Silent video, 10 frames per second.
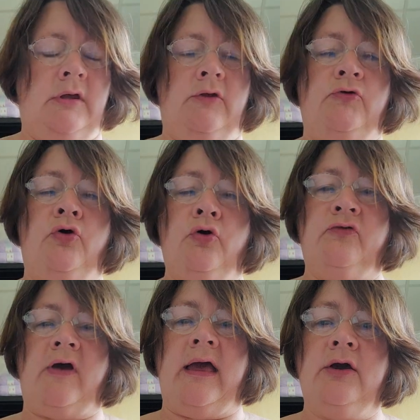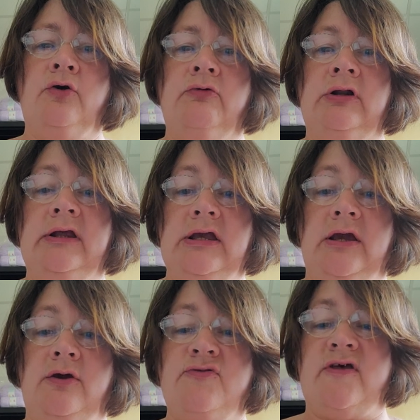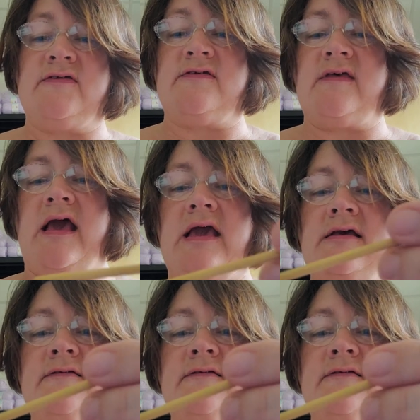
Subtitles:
The hook that I currently use, as I say, is